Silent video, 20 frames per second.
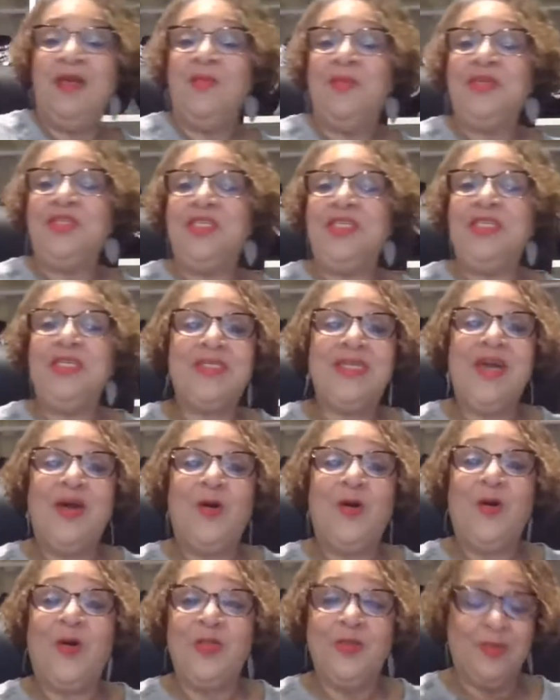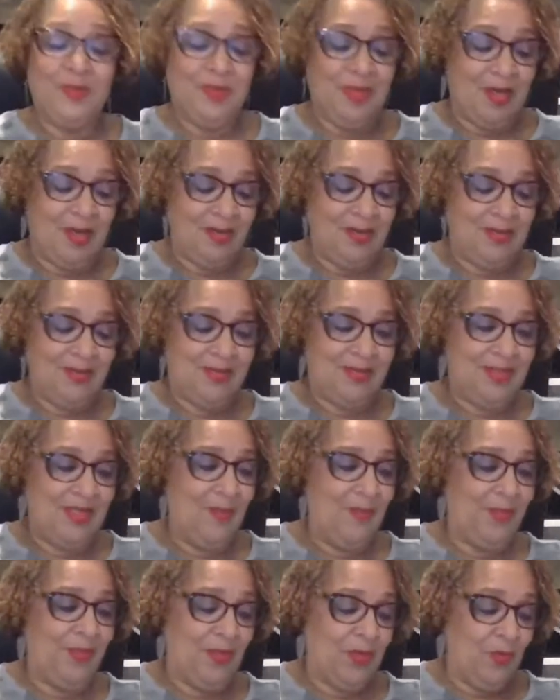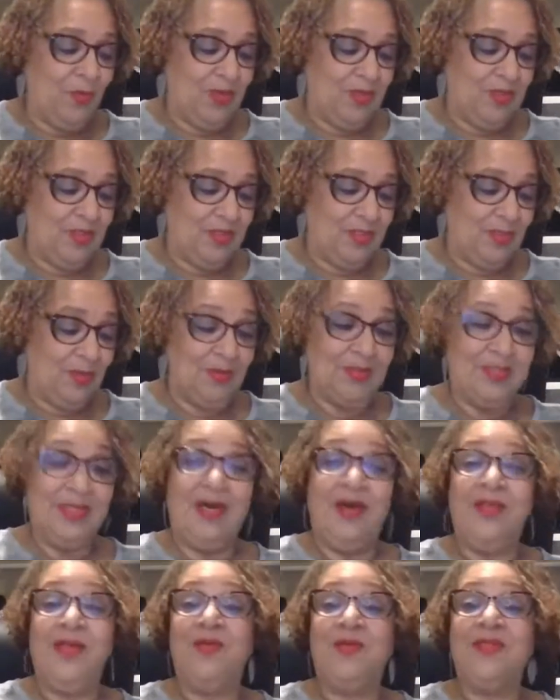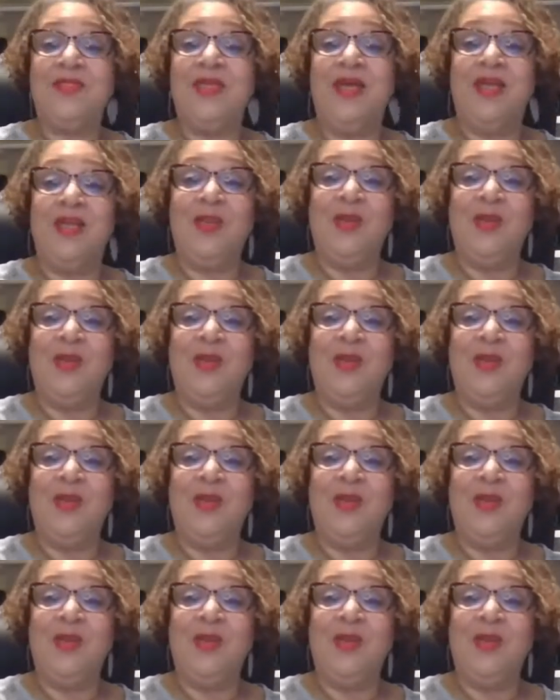but she just got all those colors. That blue one sold out. I was like,